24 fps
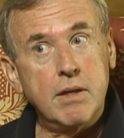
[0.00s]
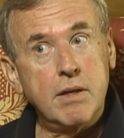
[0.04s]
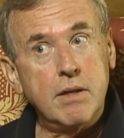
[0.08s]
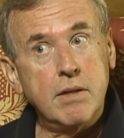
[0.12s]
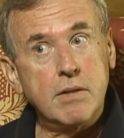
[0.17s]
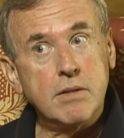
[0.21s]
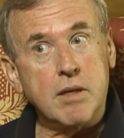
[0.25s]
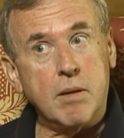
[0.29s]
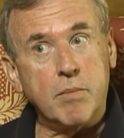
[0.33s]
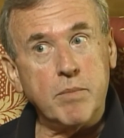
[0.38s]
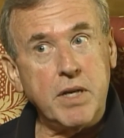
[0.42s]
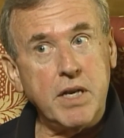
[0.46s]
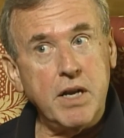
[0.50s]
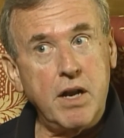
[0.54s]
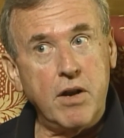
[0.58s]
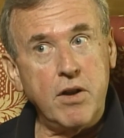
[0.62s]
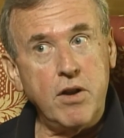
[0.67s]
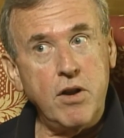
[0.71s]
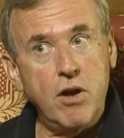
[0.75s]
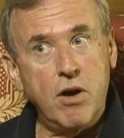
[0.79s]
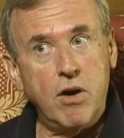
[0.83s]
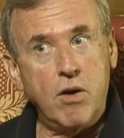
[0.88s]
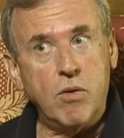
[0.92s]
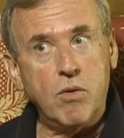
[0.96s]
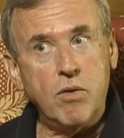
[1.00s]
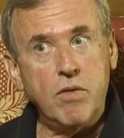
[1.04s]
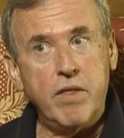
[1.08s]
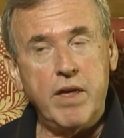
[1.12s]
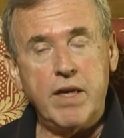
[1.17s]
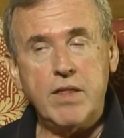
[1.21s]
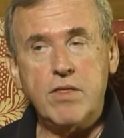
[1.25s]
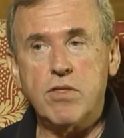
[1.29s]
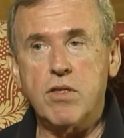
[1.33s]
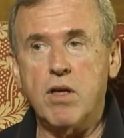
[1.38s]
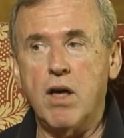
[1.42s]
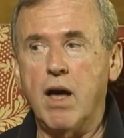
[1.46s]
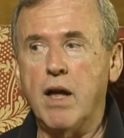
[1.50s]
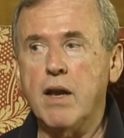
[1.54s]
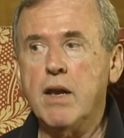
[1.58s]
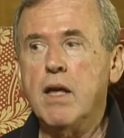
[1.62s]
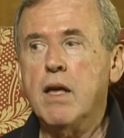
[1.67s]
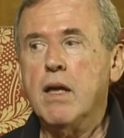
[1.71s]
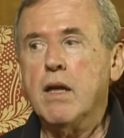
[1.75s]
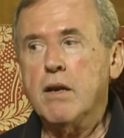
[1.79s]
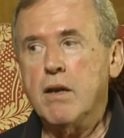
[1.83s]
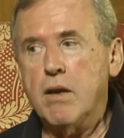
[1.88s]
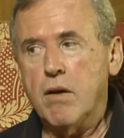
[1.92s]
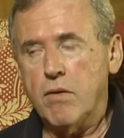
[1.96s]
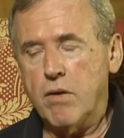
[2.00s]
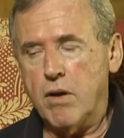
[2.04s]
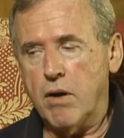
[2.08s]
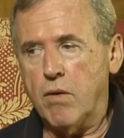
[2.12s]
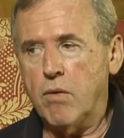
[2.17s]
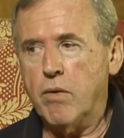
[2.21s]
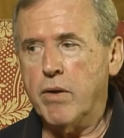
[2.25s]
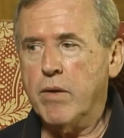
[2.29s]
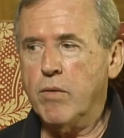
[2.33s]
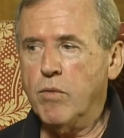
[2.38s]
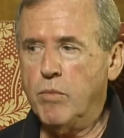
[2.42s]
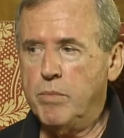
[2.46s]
something unknown. They thought, no, no, it will